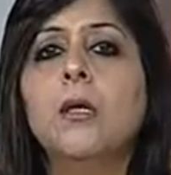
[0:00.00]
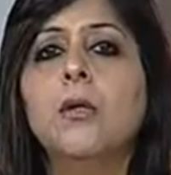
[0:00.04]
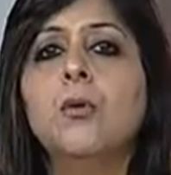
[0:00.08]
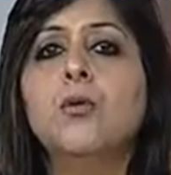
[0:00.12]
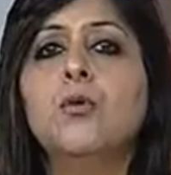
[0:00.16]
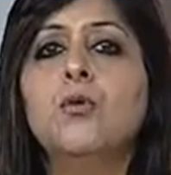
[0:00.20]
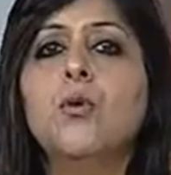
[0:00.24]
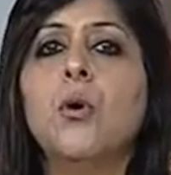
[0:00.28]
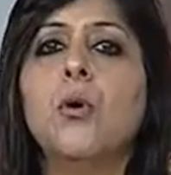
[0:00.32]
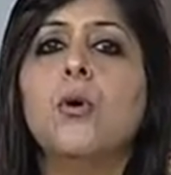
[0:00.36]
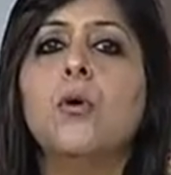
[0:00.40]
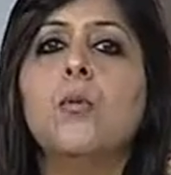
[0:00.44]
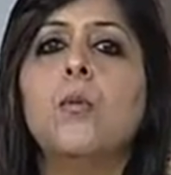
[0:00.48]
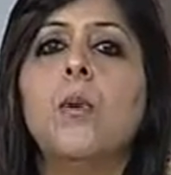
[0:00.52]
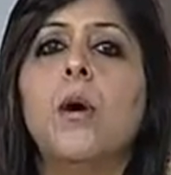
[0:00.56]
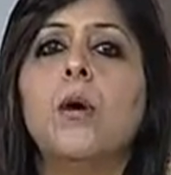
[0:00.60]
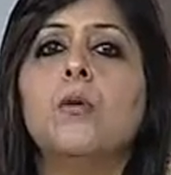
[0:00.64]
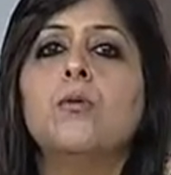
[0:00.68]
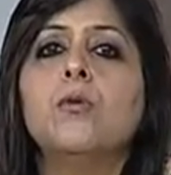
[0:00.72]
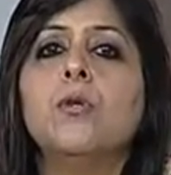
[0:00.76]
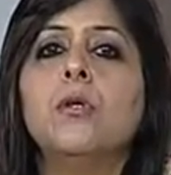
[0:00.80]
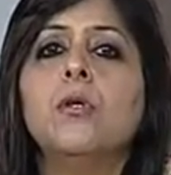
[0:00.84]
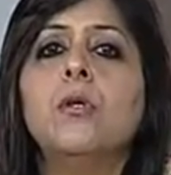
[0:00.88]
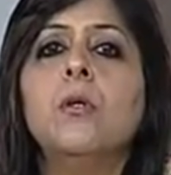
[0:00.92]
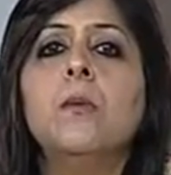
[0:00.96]
you talk
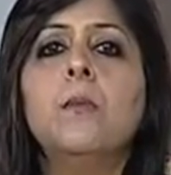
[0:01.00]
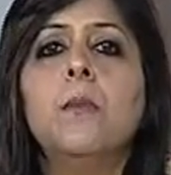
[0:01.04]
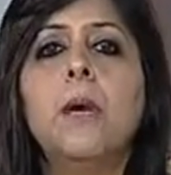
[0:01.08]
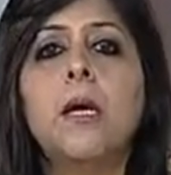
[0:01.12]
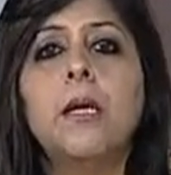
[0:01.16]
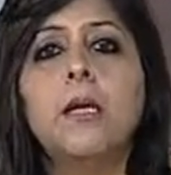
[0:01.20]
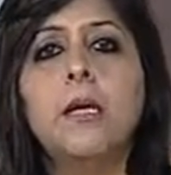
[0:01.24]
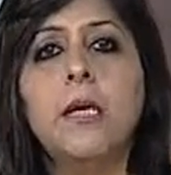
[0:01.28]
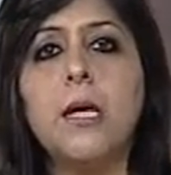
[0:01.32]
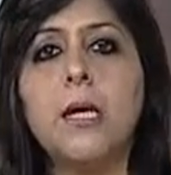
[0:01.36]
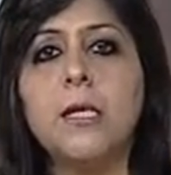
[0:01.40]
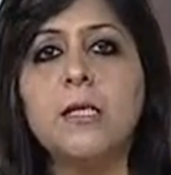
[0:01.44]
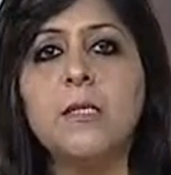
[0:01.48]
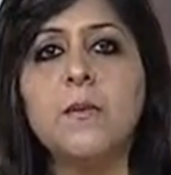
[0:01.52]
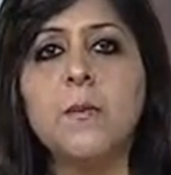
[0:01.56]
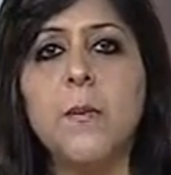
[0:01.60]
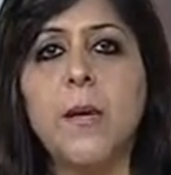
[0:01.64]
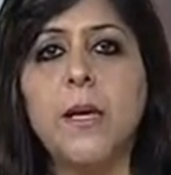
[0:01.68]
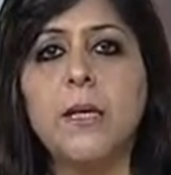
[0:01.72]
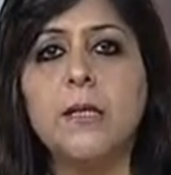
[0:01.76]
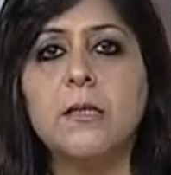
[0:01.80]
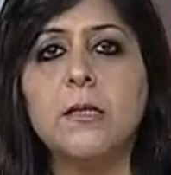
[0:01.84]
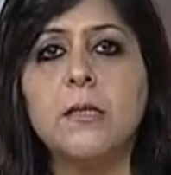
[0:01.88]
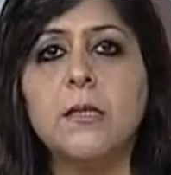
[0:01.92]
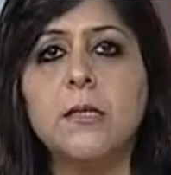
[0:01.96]
about the money
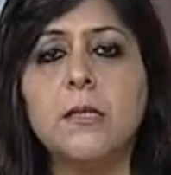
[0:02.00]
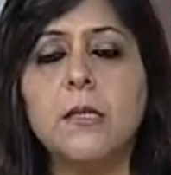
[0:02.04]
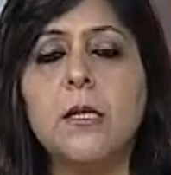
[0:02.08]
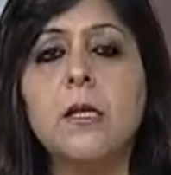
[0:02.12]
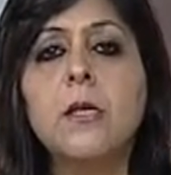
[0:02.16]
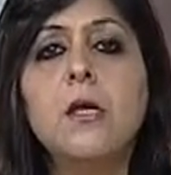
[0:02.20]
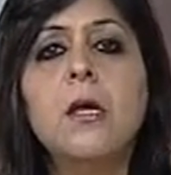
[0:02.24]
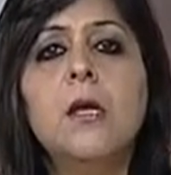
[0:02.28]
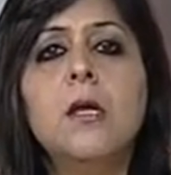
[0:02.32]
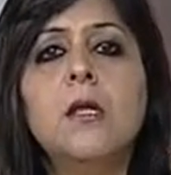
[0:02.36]
aspects.